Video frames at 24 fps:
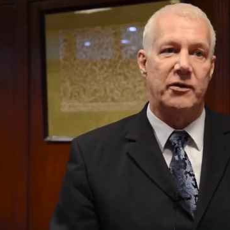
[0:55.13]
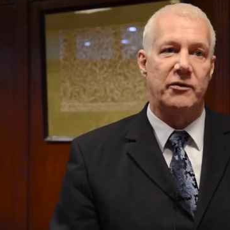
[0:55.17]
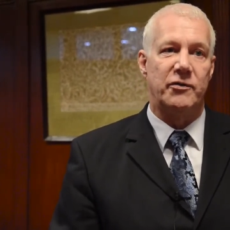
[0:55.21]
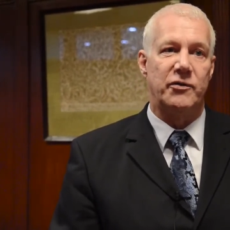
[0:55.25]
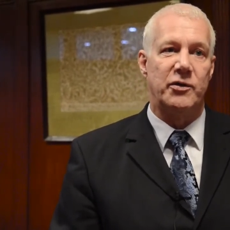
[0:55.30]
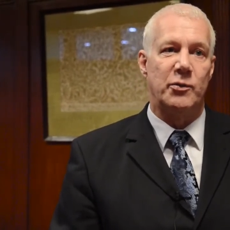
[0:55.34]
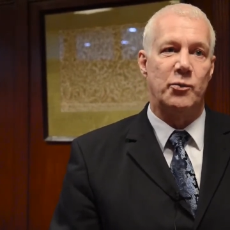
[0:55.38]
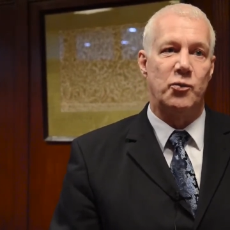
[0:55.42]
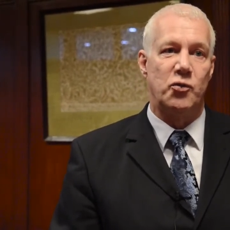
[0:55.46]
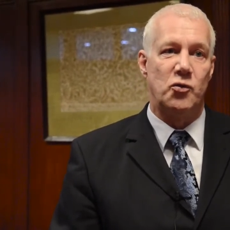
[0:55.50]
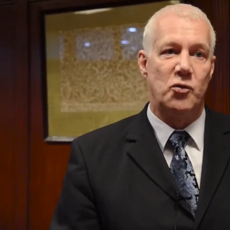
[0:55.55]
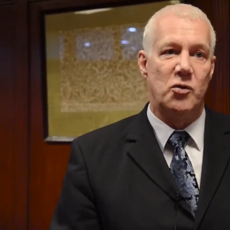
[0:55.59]
of
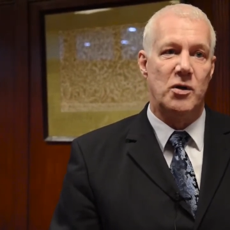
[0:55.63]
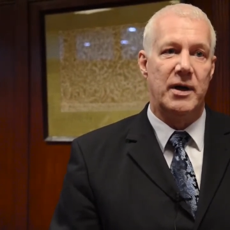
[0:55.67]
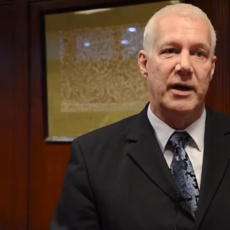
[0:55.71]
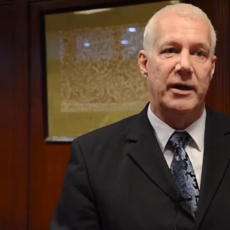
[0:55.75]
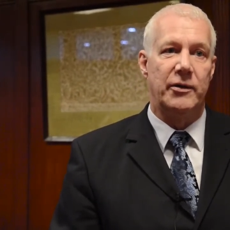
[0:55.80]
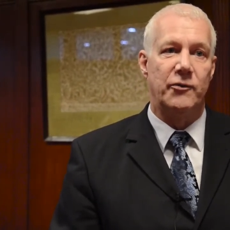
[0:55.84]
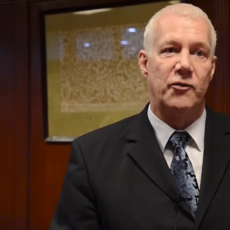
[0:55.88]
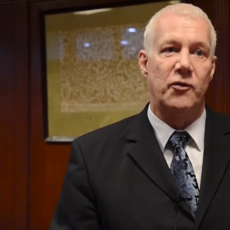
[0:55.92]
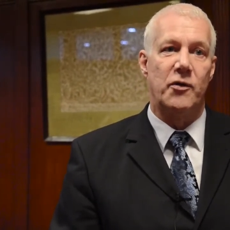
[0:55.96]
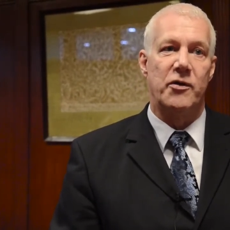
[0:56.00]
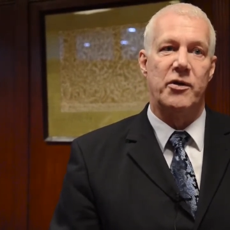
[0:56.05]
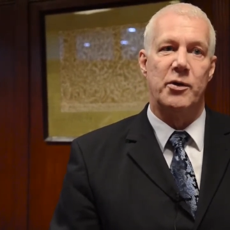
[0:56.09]
the poor
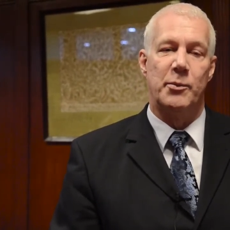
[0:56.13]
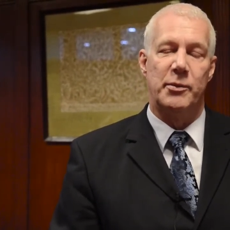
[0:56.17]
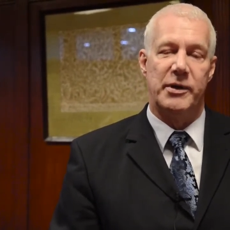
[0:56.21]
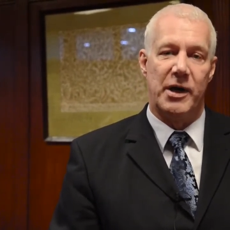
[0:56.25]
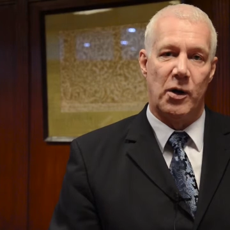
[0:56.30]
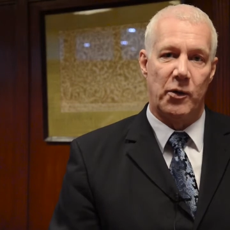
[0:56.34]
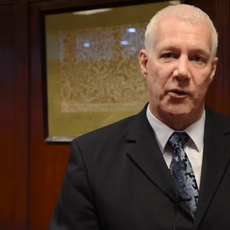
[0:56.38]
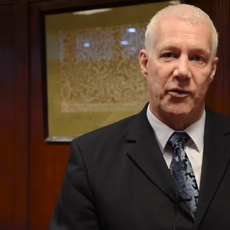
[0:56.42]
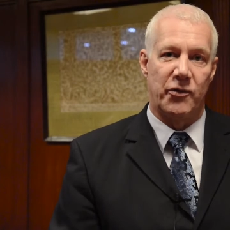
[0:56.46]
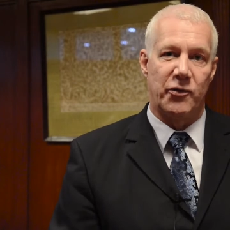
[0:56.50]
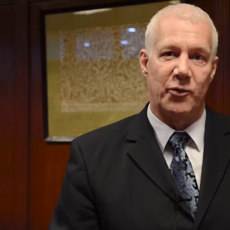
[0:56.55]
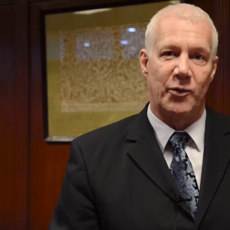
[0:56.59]
and for the
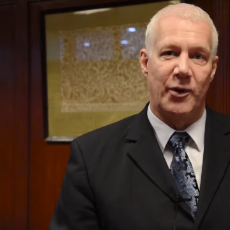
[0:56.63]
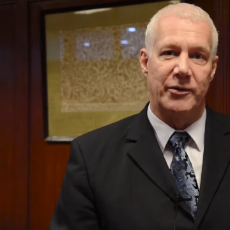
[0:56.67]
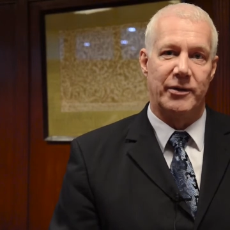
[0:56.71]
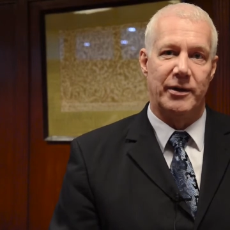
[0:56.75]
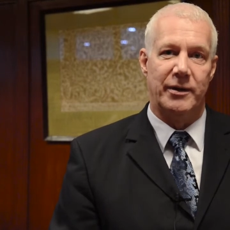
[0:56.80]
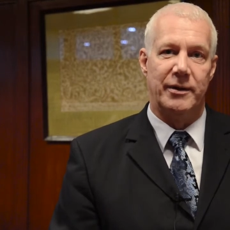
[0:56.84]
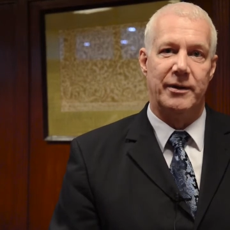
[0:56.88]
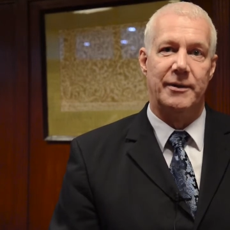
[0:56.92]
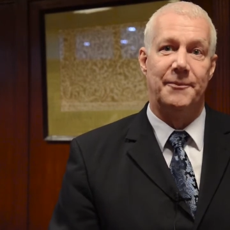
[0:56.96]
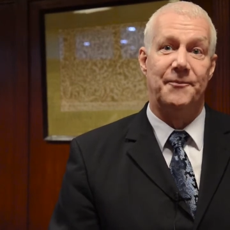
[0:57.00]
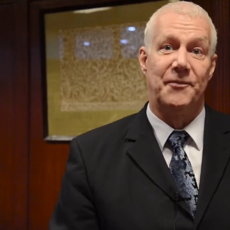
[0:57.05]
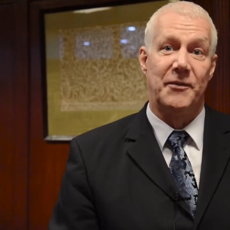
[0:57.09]

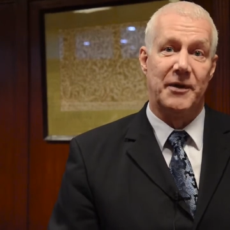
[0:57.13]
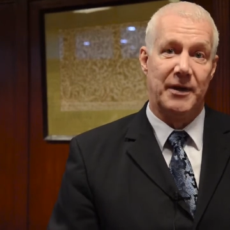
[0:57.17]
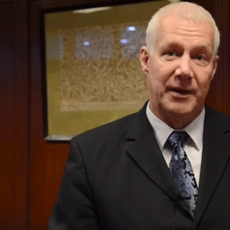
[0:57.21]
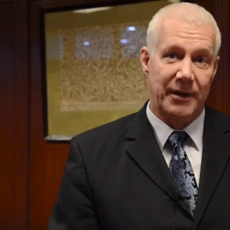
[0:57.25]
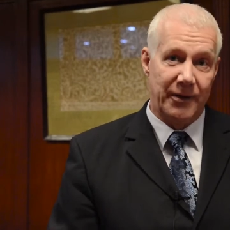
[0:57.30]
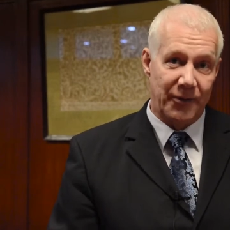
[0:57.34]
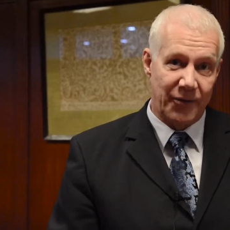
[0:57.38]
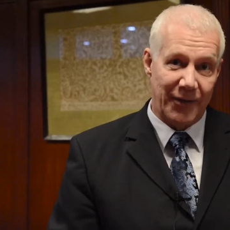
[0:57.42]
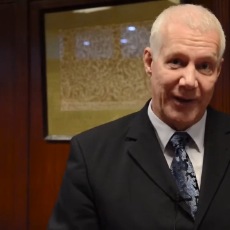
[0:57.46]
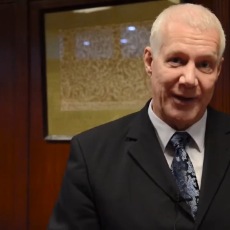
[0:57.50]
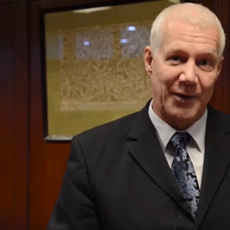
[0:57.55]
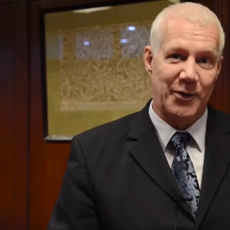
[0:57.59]
downtrodden.
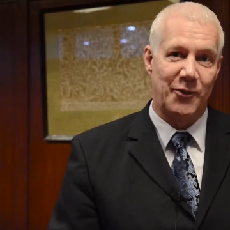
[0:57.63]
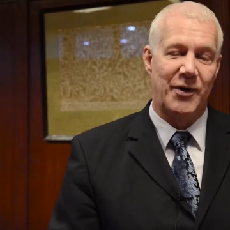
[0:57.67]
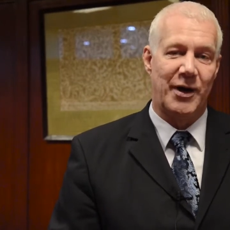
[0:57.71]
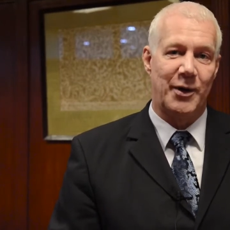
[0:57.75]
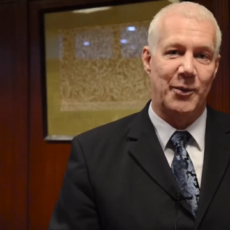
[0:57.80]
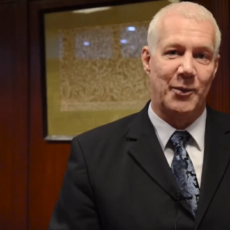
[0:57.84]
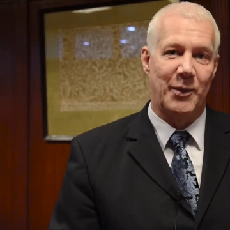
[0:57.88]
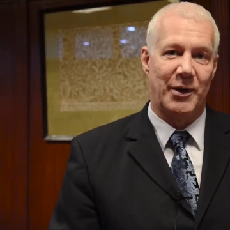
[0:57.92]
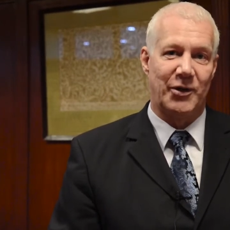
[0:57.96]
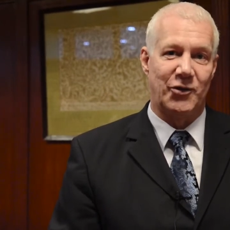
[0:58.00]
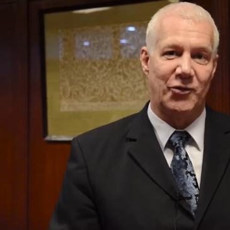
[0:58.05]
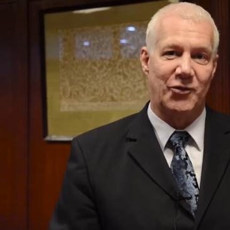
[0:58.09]
Thank you
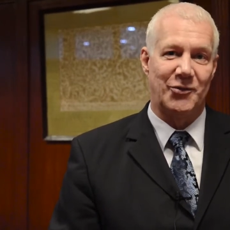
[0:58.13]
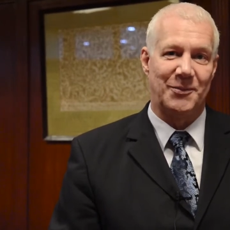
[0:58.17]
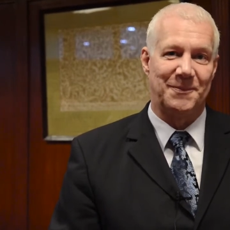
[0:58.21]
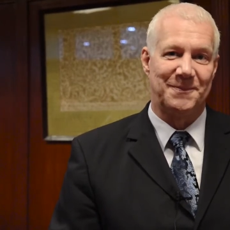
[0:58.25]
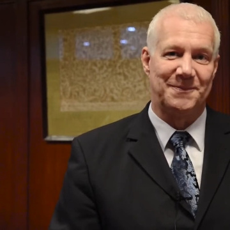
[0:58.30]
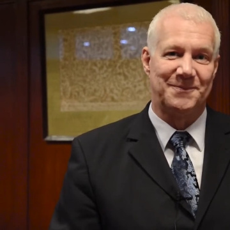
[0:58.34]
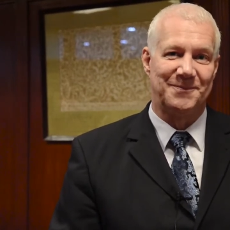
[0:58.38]
very much.